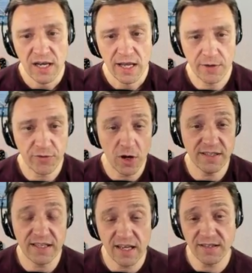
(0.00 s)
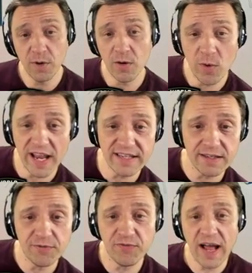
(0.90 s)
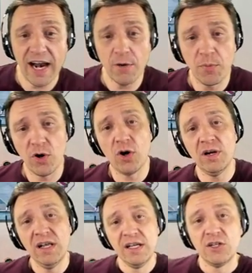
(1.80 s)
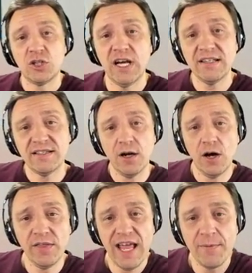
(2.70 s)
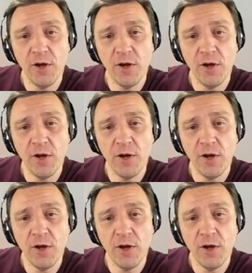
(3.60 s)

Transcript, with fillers: And of course he doesn't want to waste a fireball just on them.